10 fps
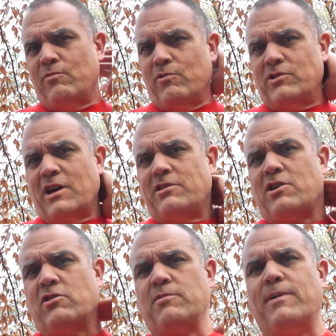Was I
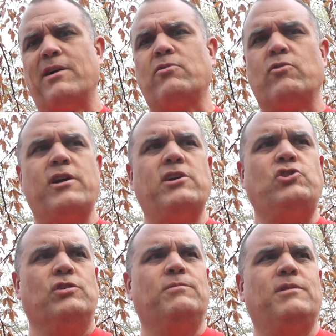talked about
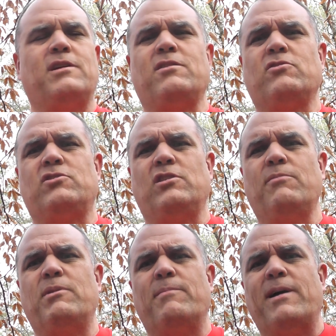creation, and I talked a little
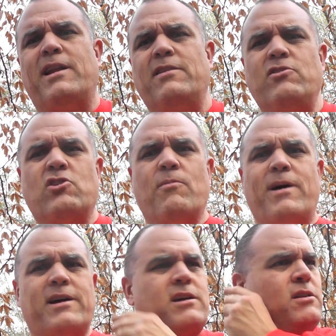bit about it. You can go
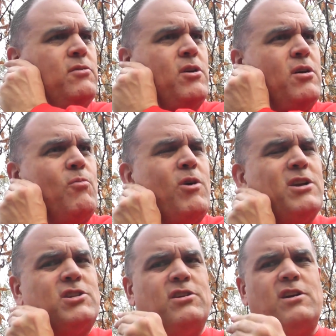back and
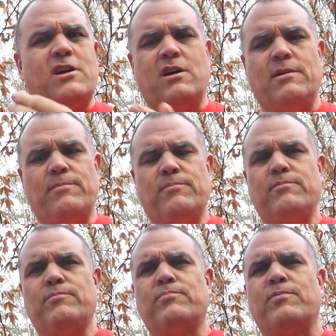watch the
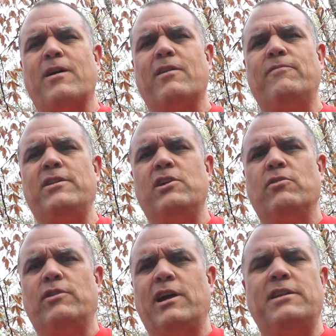prior
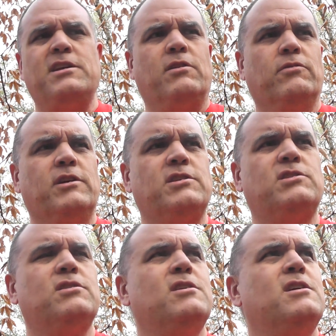video that I did on this.